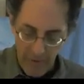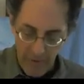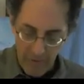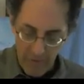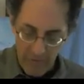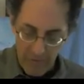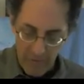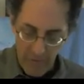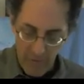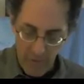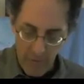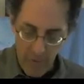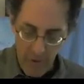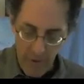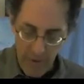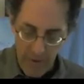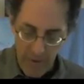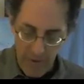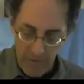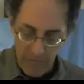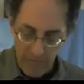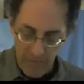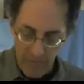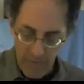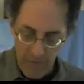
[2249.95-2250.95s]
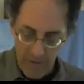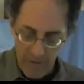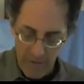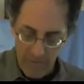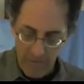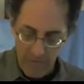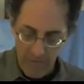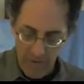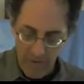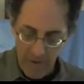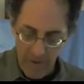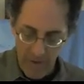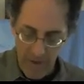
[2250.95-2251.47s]
so 1s
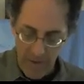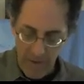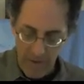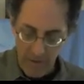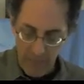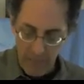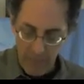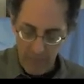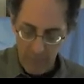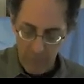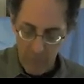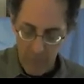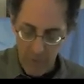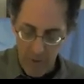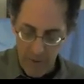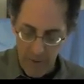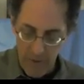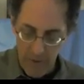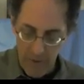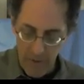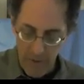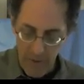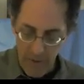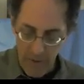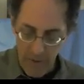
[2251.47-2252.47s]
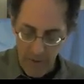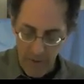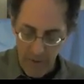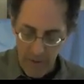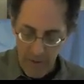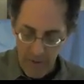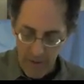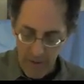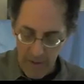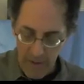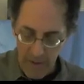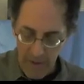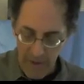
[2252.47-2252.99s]
means that n equals 1
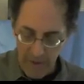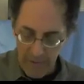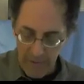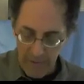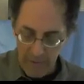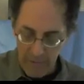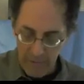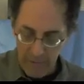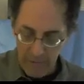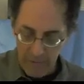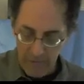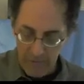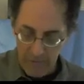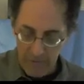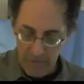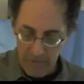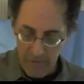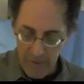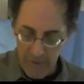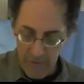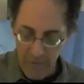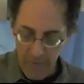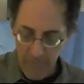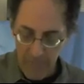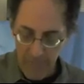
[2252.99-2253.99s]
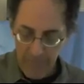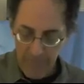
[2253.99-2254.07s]
and L equals 0.